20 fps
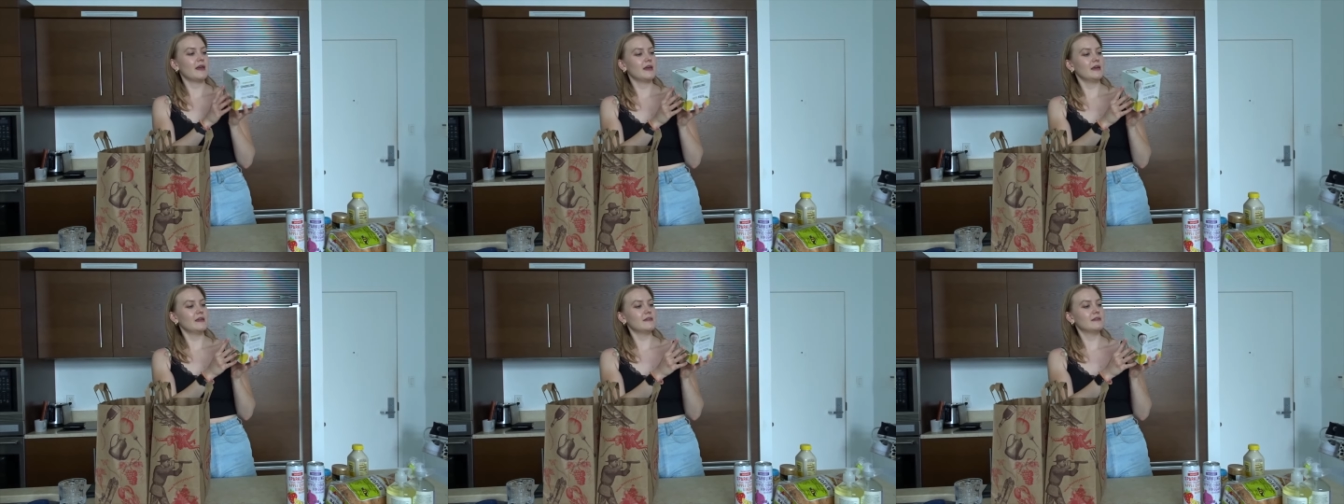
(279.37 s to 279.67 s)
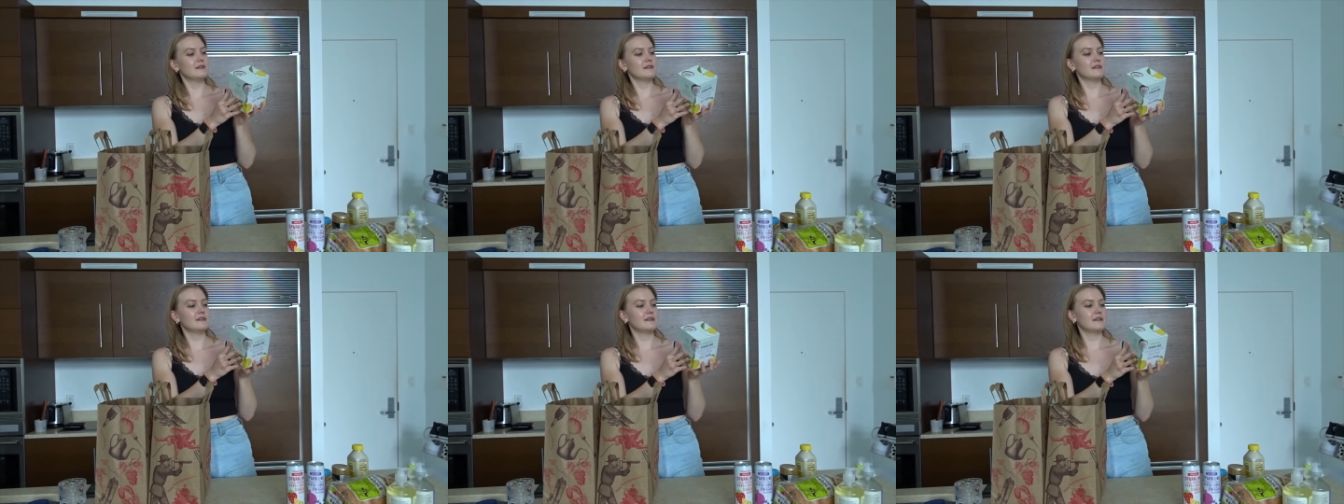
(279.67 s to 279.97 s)
it.
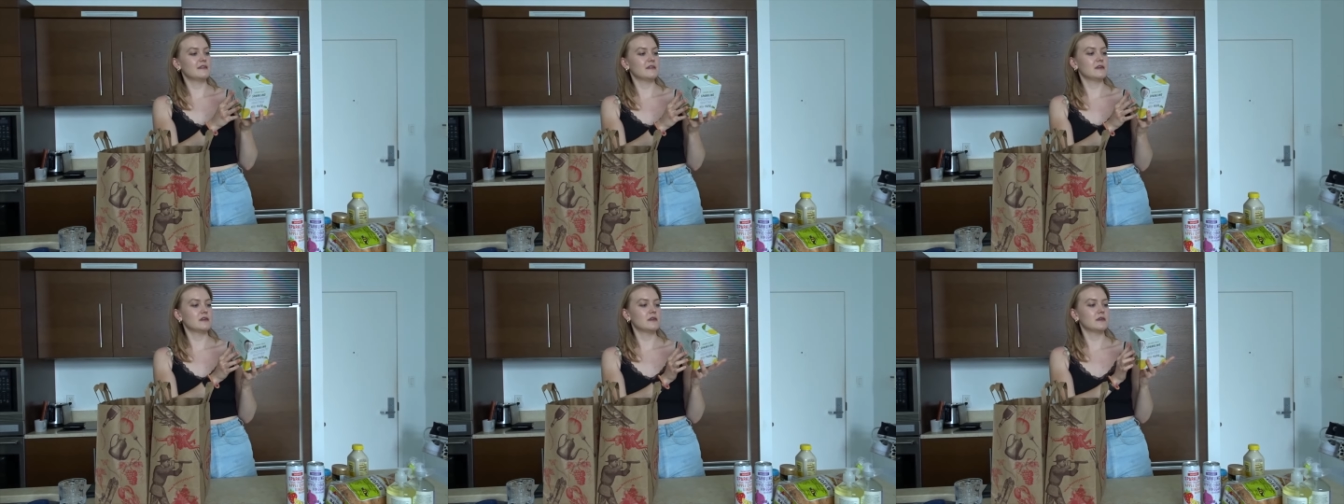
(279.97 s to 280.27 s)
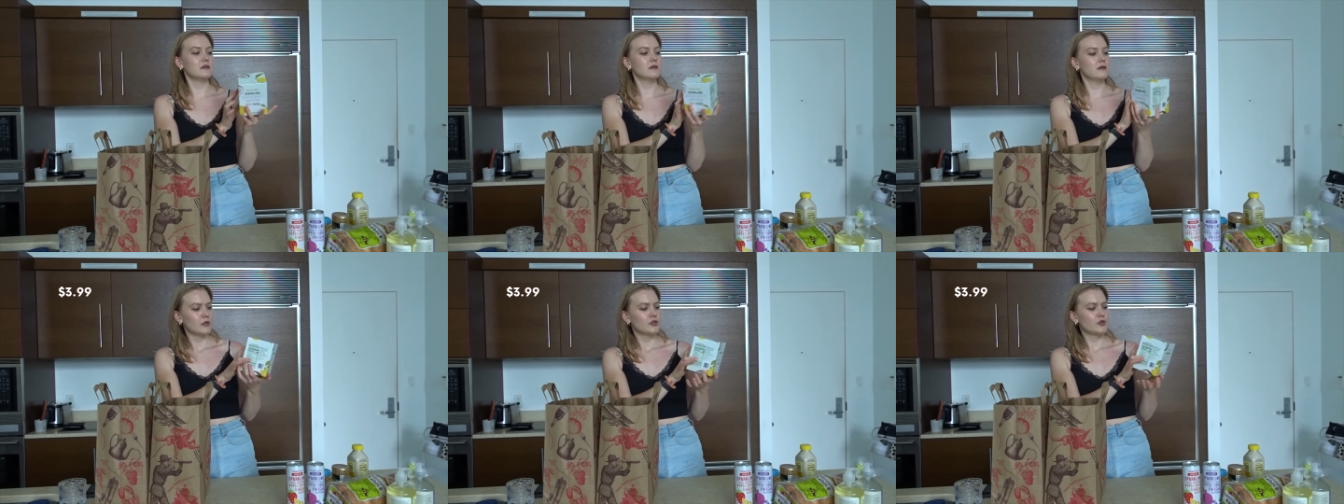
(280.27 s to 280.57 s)
This is
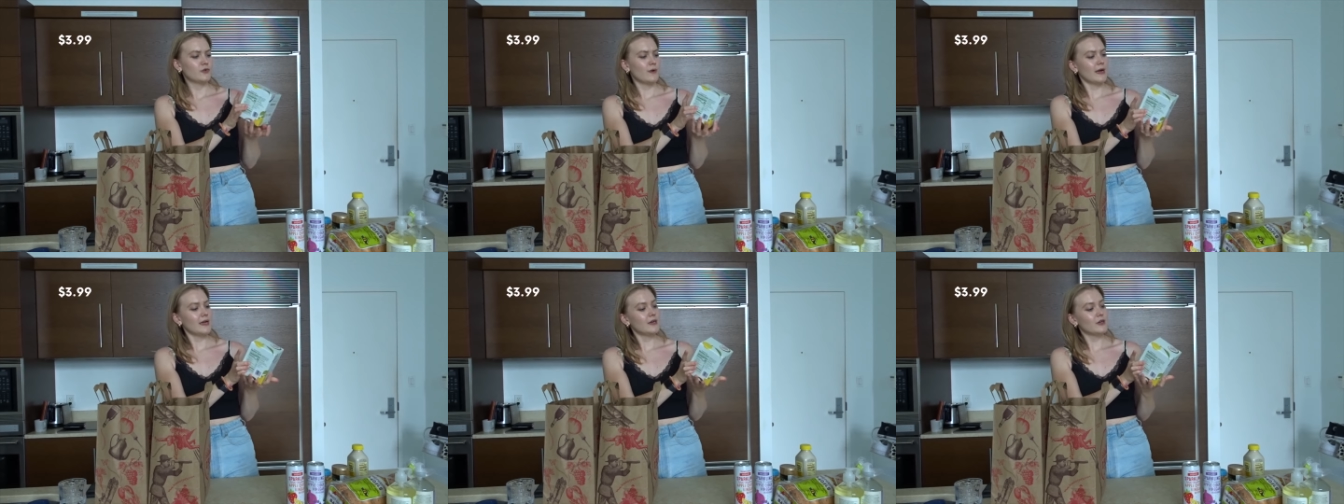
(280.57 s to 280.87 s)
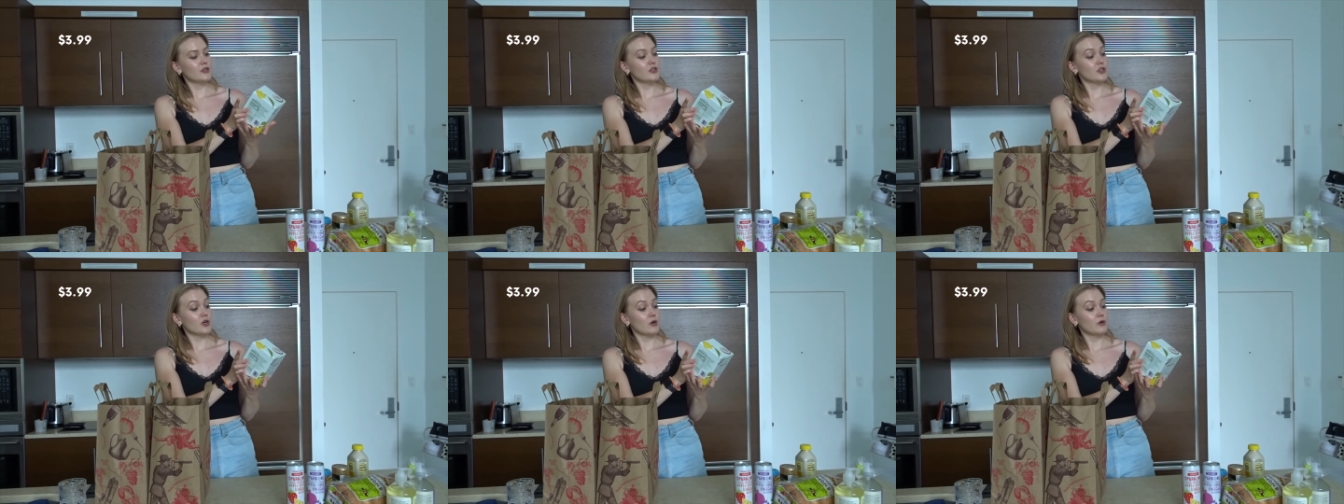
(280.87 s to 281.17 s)
the
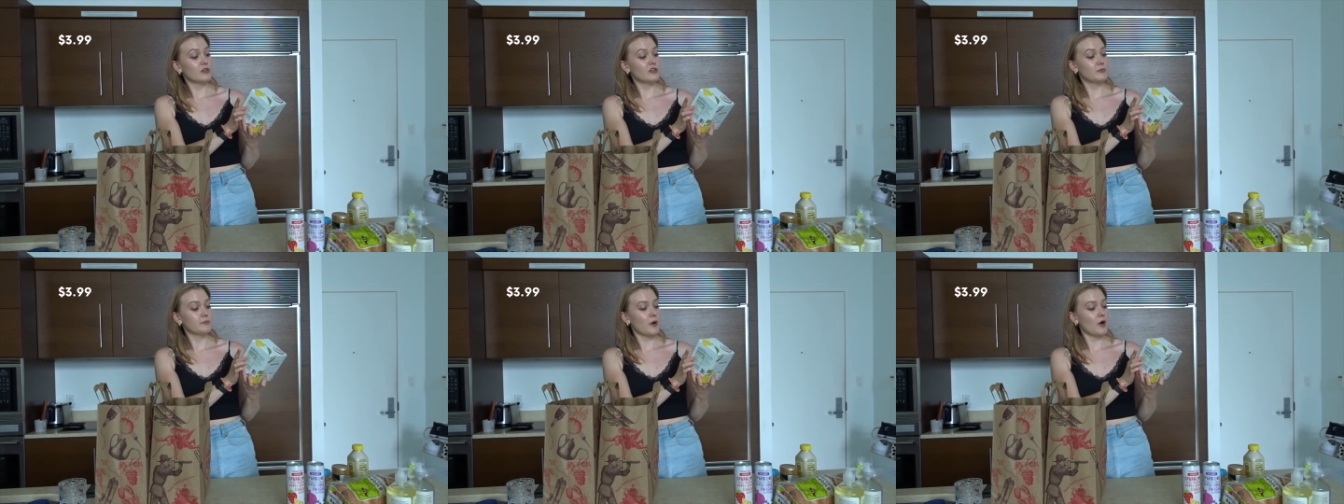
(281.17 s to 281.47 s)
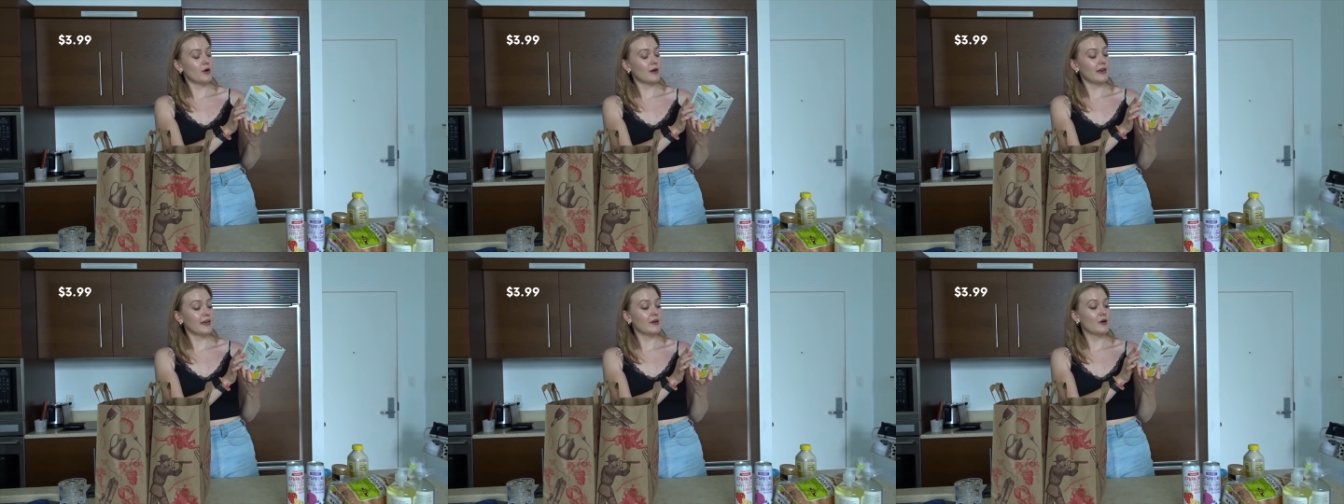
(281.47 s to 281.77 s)
Trader Joe's
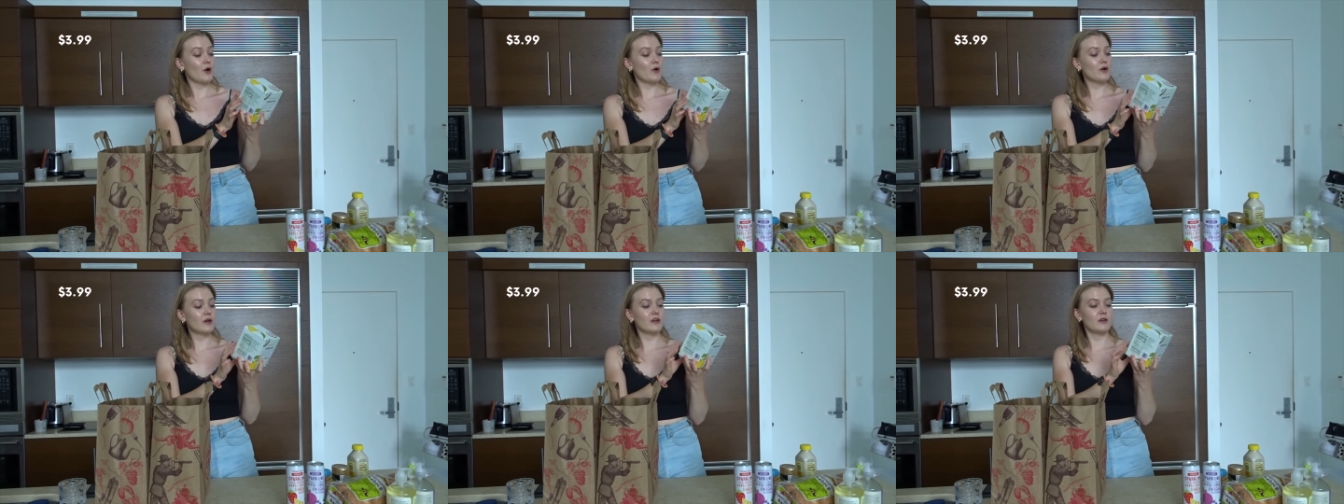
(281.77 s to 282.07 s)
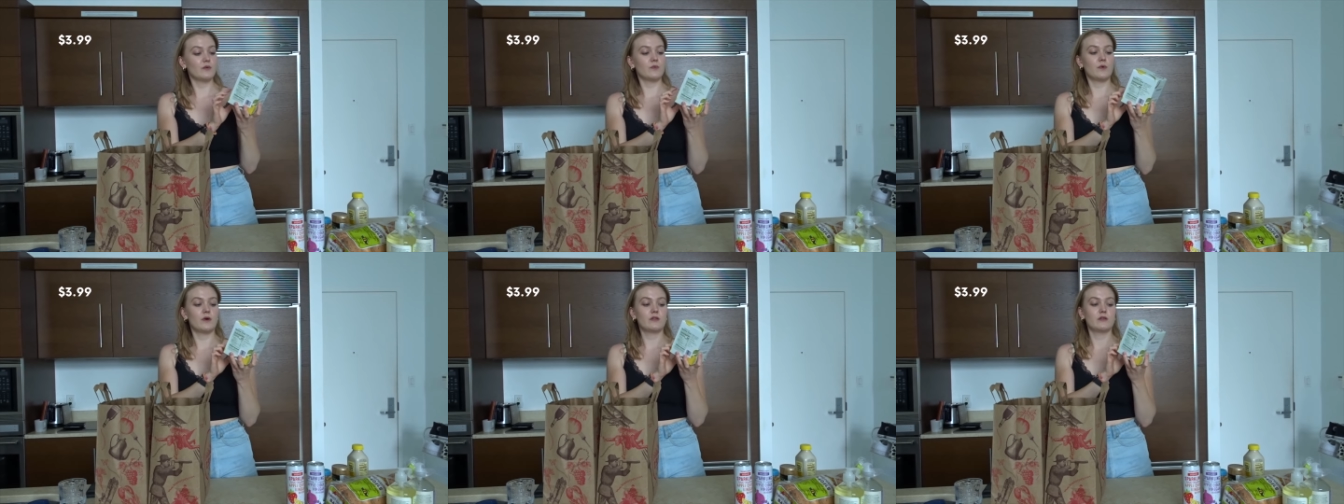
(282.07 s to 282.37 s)
sparkling
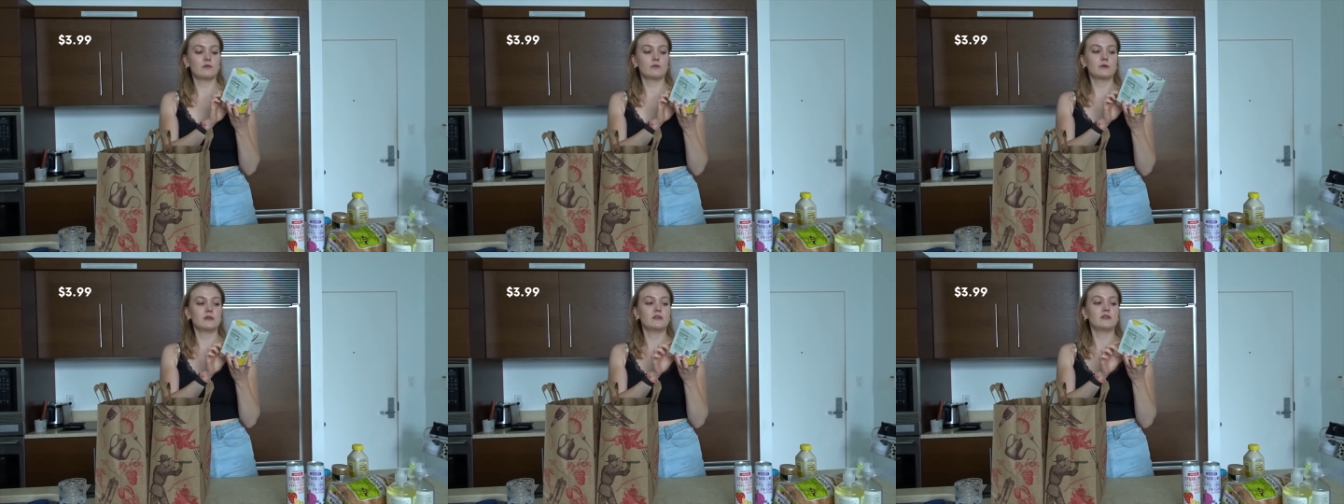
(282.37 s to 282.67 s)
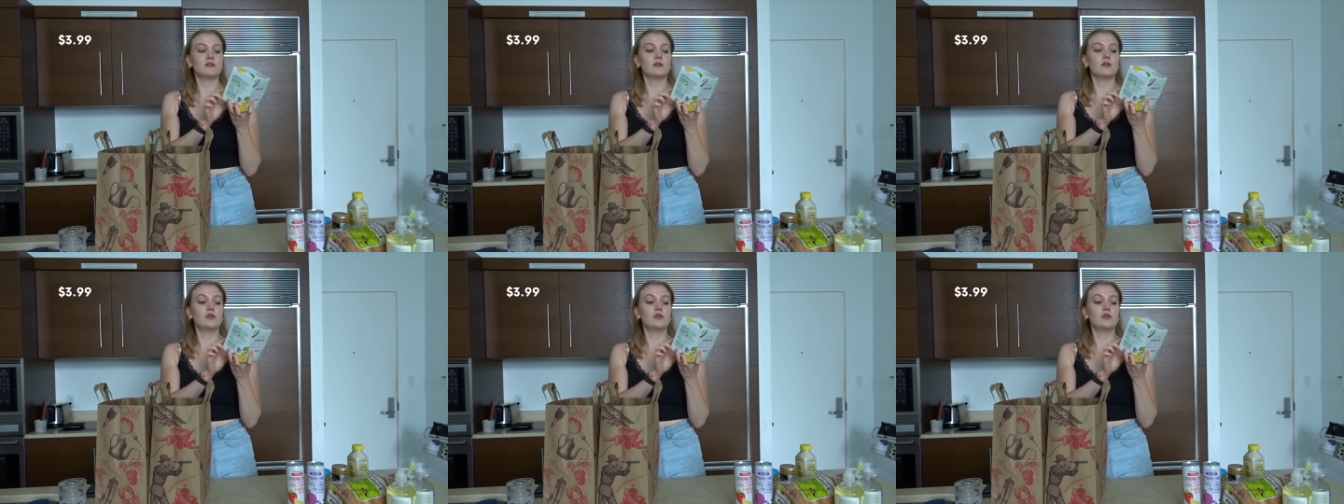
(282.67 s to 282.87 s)
coconut water with